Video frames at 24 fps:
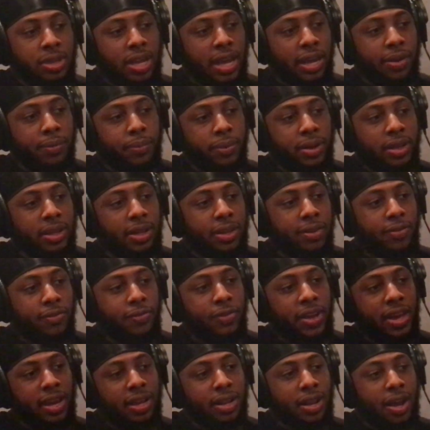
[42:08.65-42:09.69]
like really
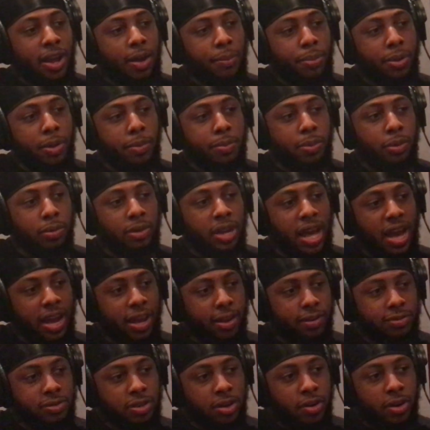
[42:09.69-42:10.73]
affect how people's
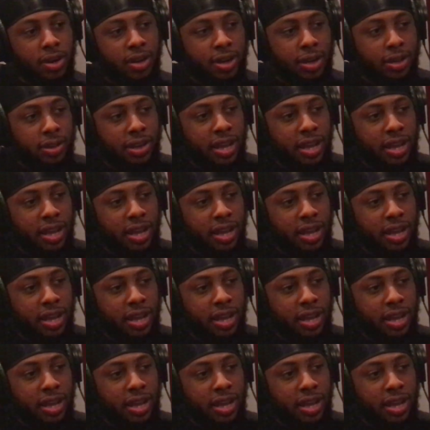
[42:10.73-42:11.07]
lives are and shit?